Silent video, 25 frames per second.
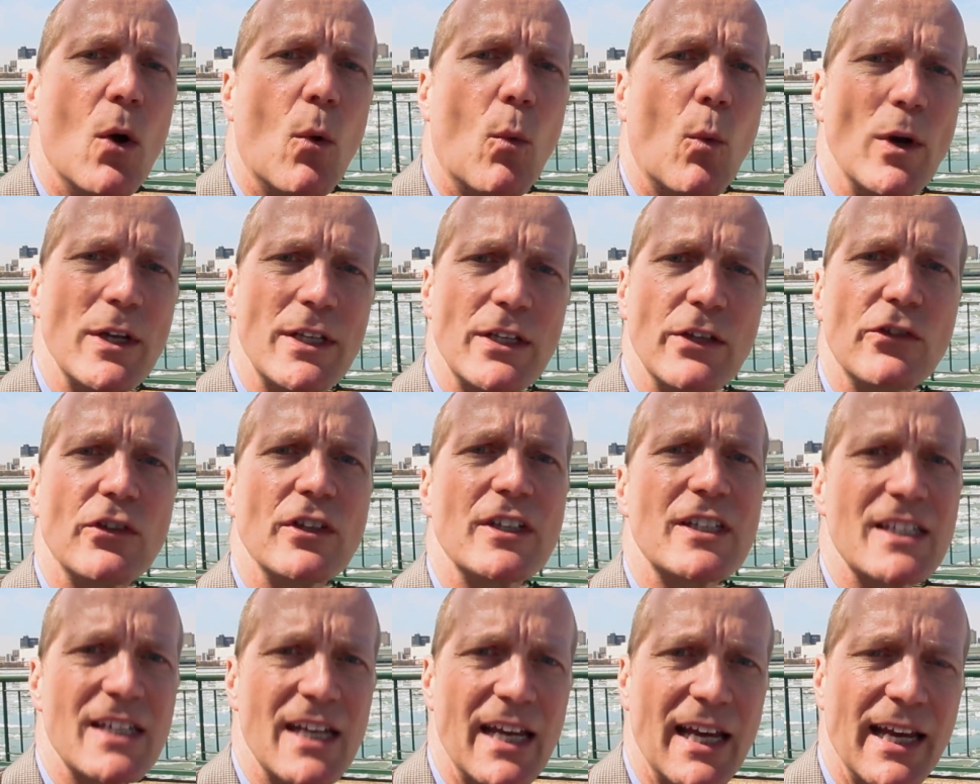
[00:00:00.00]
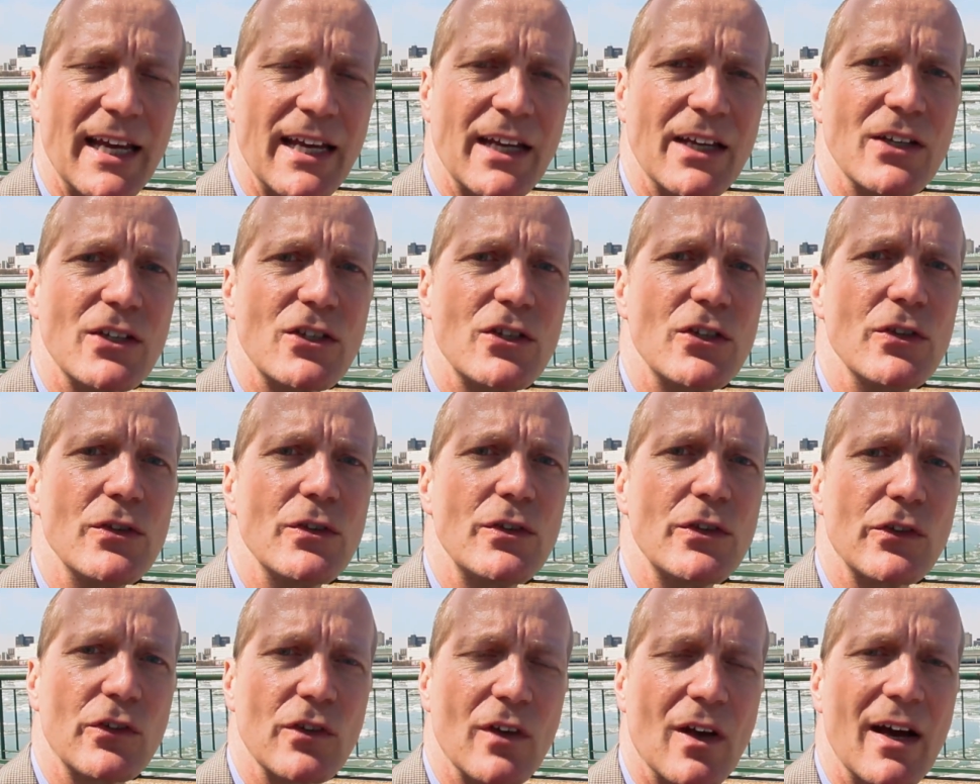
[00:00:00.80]
what does it take to
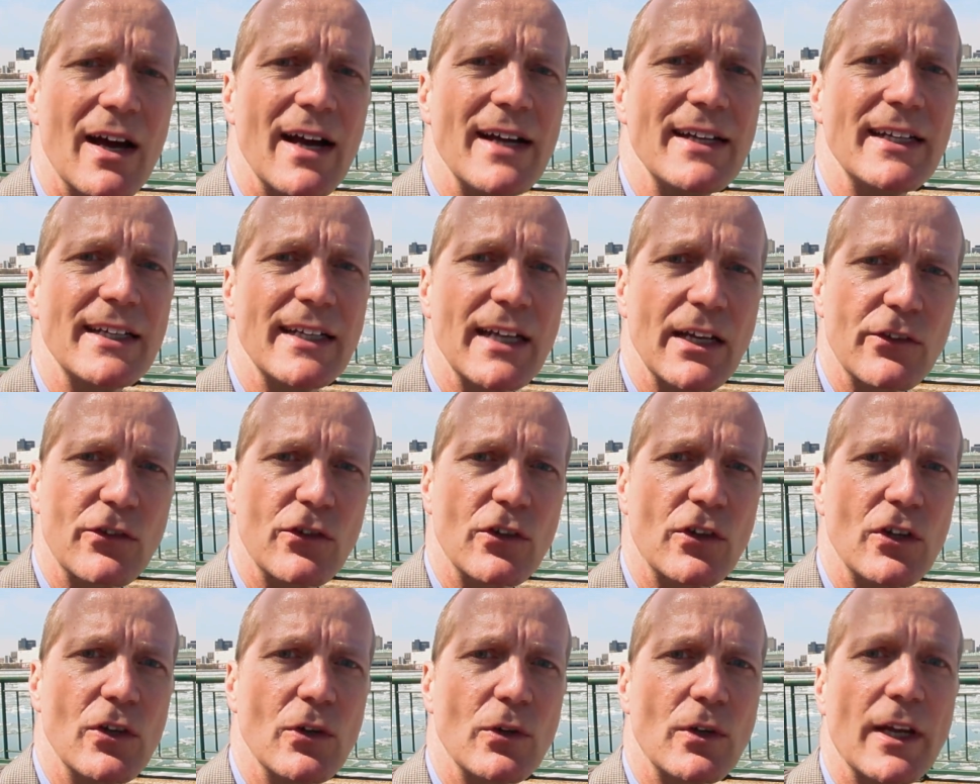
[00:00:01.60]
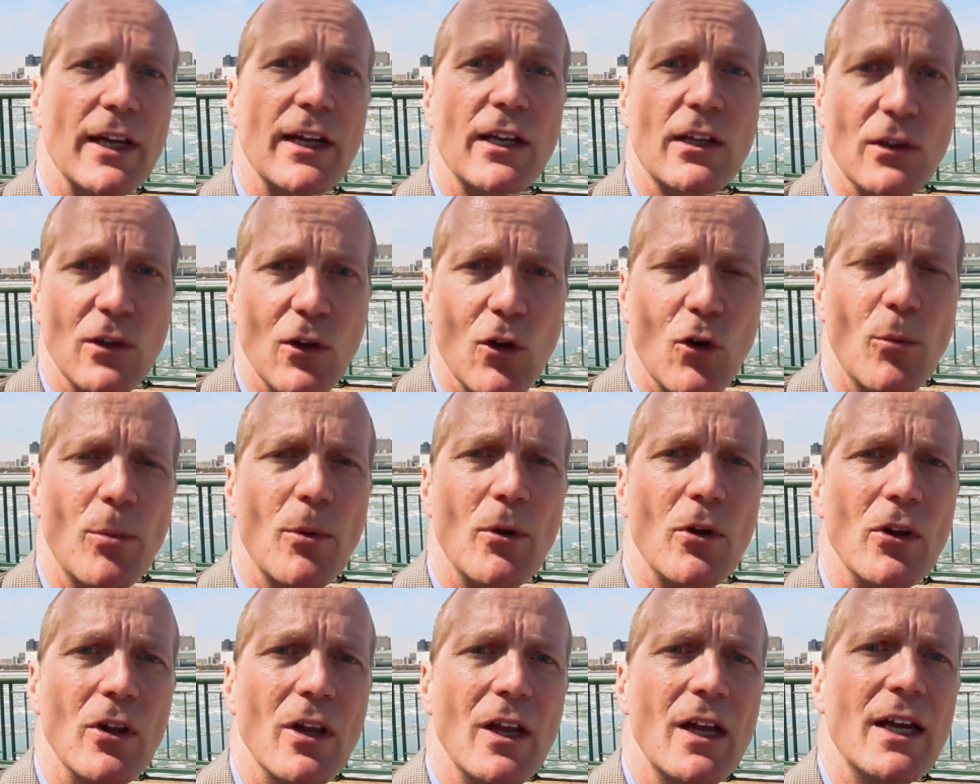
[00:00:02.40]
design and execute a
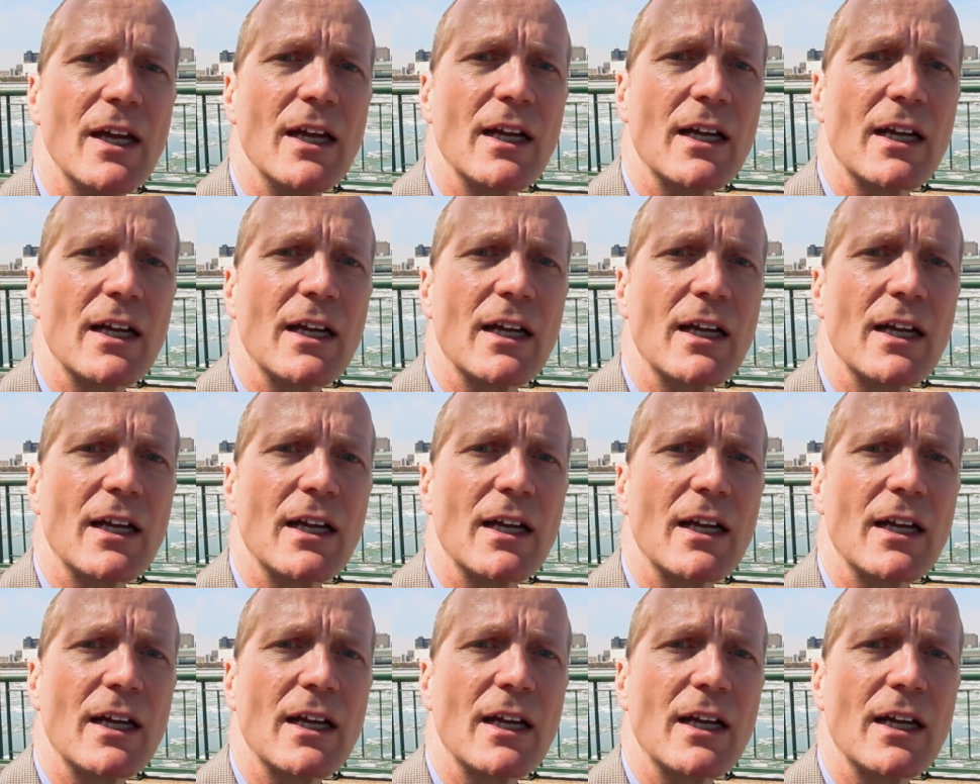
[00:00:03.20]
global